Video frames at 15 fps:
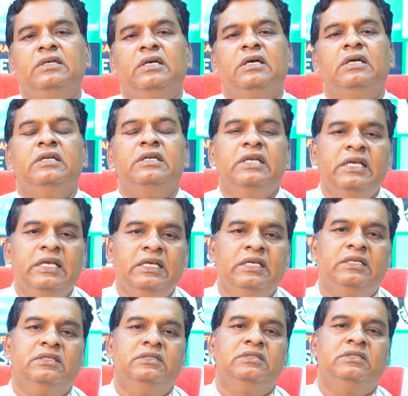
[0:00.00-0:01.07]

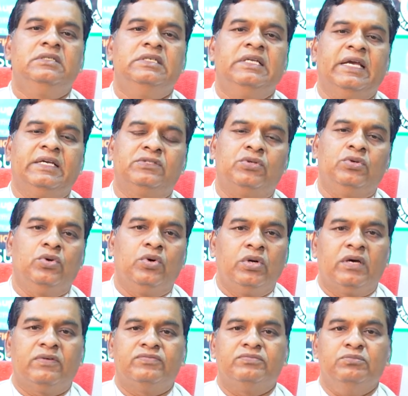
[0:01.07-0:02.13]
knee takes
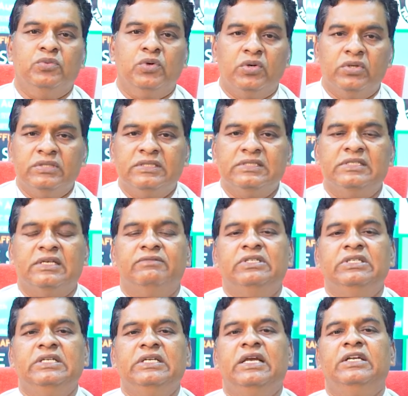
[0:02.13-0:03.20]
load of more than
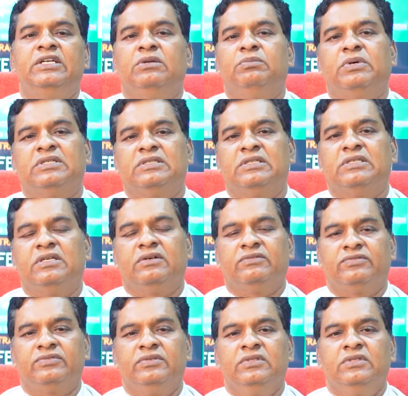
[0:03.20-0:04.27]
70-80%
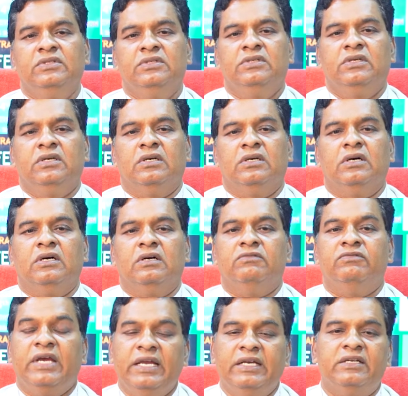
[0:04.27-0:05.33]
of
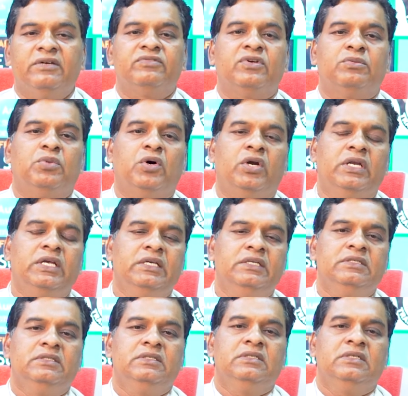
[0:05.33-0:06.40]
weight of the body,
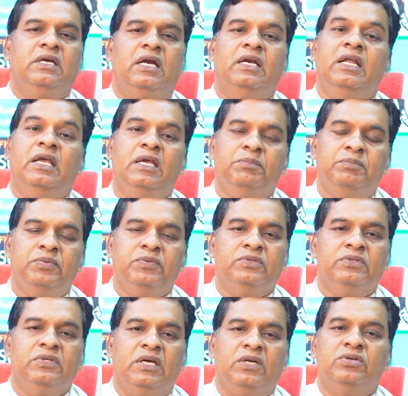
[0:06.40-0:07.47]
and hip
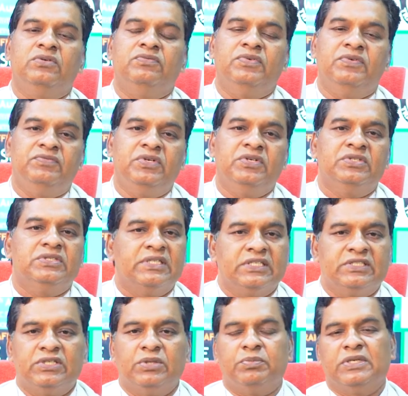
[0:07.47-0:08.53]
around
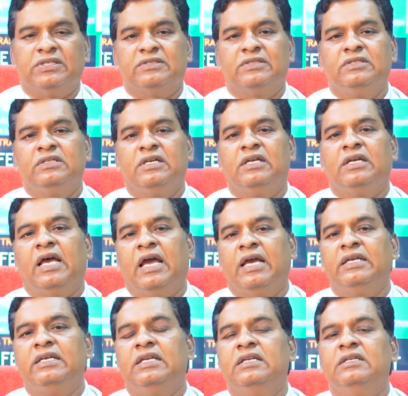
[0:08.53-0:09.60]
50-60% and
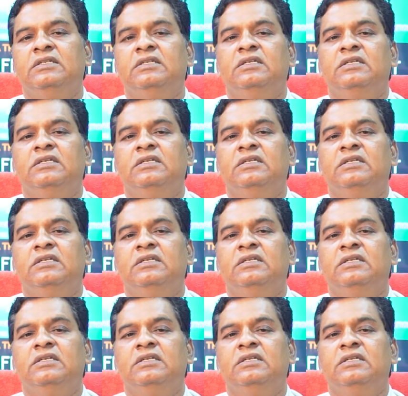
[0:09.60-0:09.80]
ankle